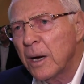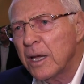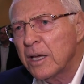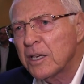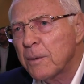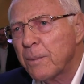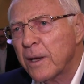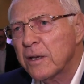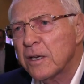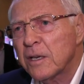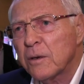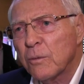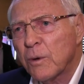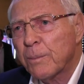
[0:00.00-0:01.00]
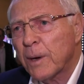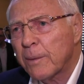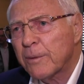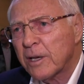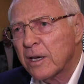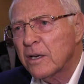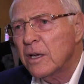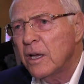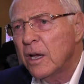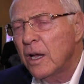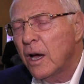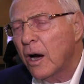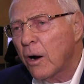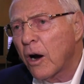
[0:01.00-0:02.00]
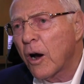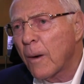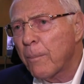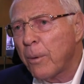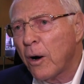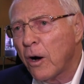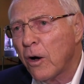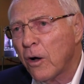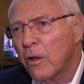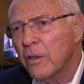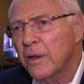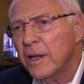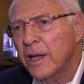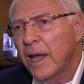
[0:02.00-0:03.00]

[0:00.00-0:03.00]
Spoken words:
Independent, Republican, are appalled